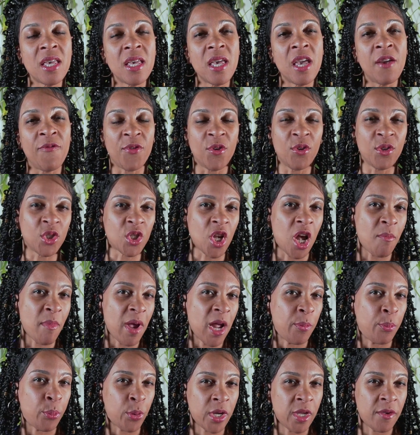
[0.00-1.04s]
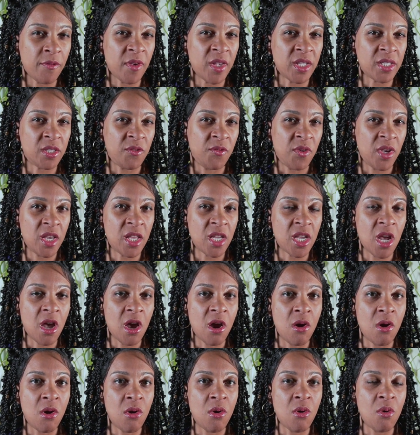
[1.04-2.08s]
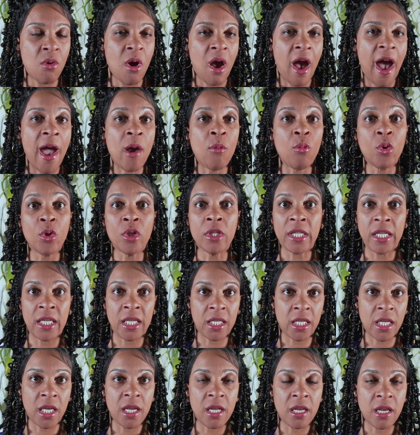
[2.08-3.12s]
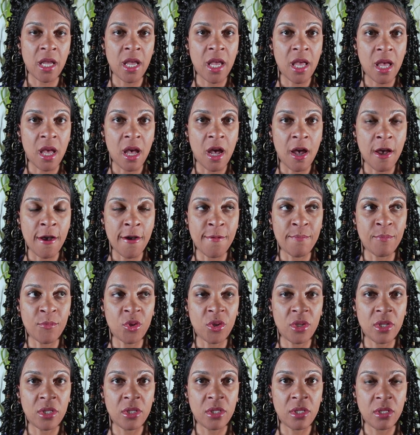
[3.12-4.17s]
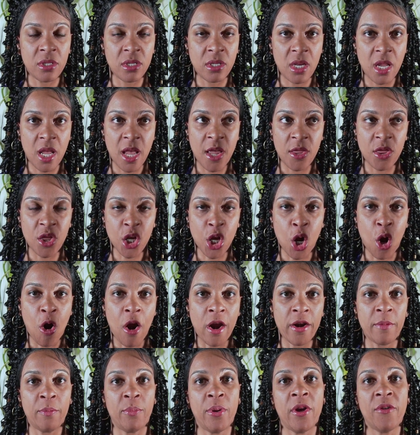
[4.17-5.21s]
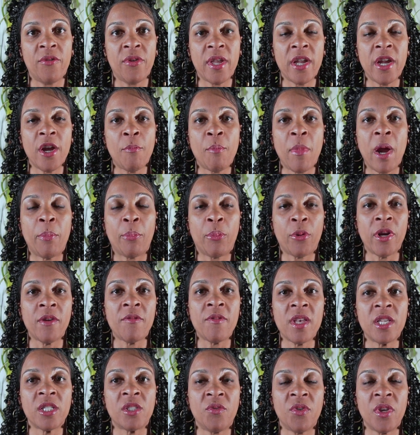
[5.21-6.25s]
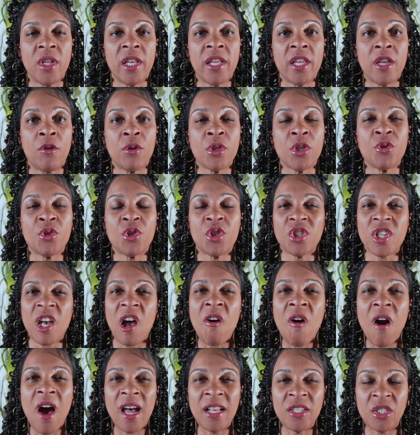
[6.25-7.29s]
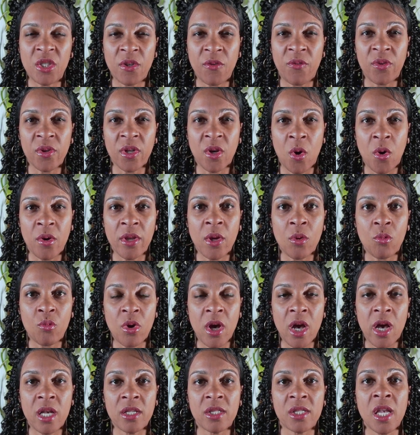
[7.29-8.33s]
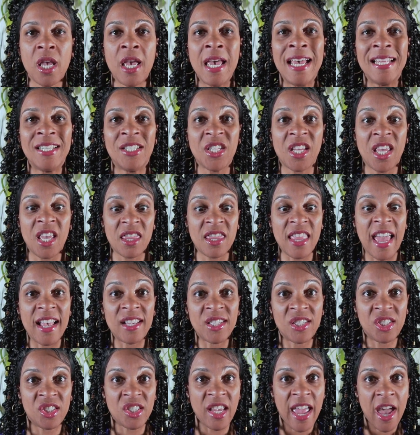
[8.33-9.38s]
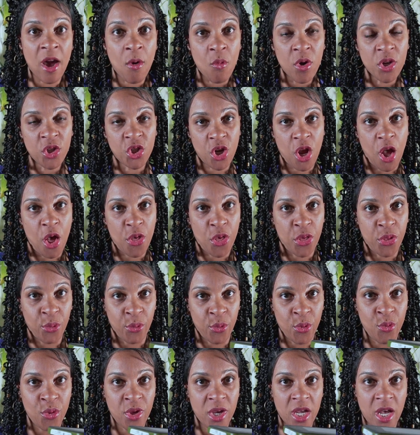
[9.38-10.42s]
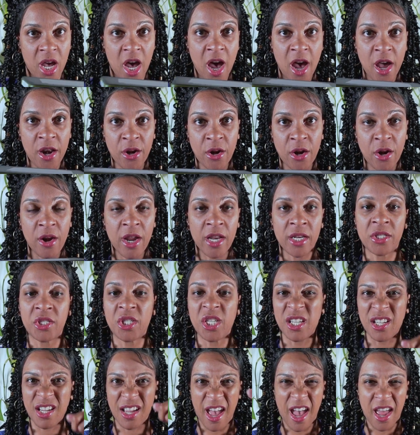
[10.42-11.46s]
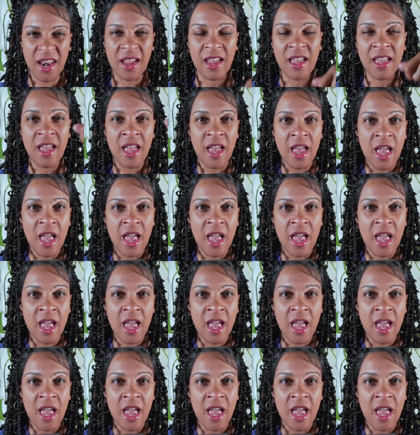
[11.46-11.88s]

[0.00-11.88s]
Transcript: if you saw my previous video, I will link it in the card above here. My previous video, you saw how difficult it was to get that sandwich through the cutter and to kind of